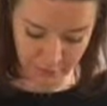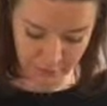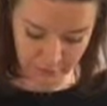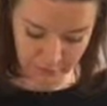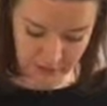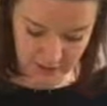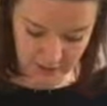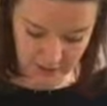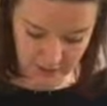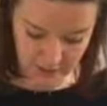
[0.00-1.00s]
three
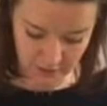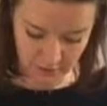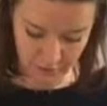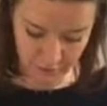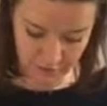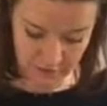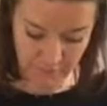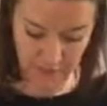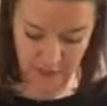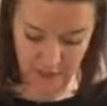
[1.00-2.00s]

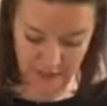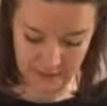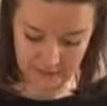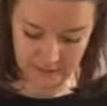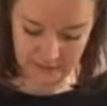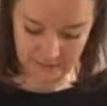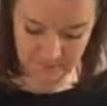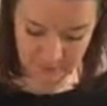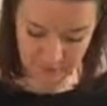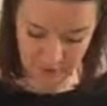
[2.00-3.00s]
replies,
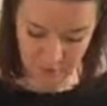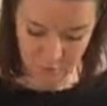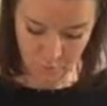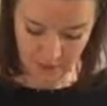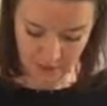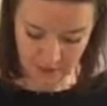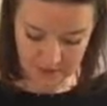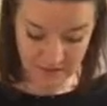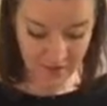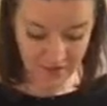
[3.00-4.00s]

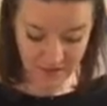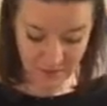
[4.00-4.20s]
whereas a lot of the